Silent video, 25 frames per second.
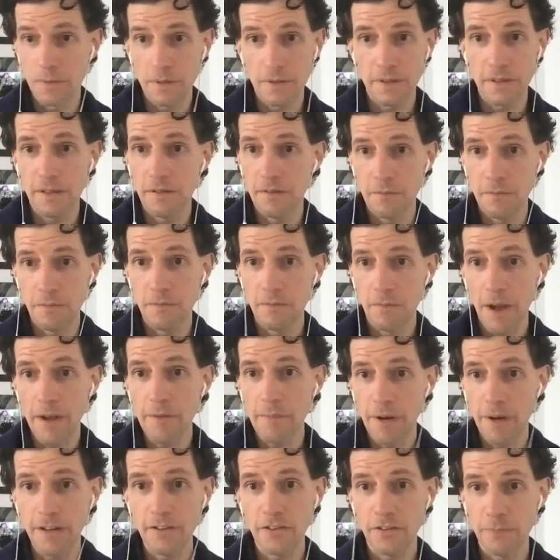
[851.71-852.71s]
in my
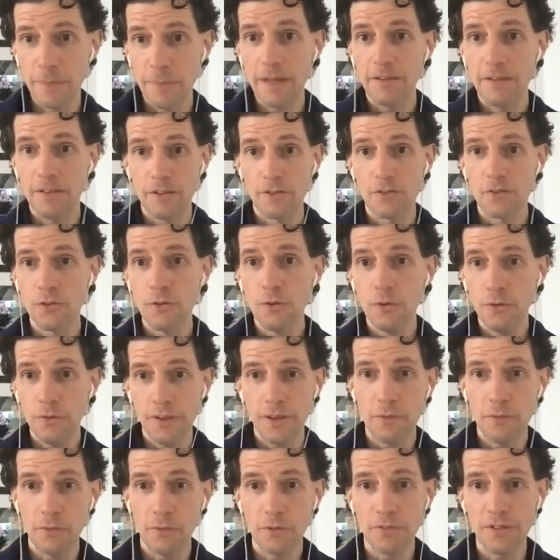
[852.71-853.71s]
mind, speaking the truth
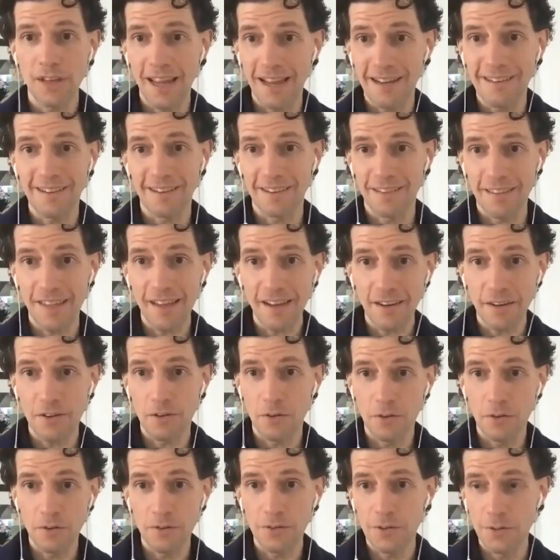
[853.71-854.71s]
that was
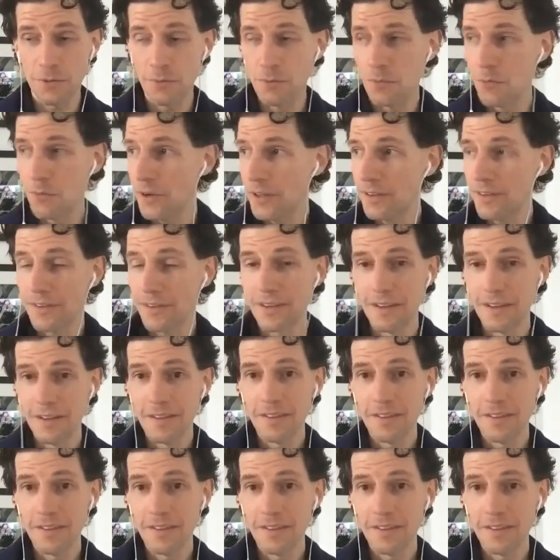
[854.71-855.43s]
antithetical to what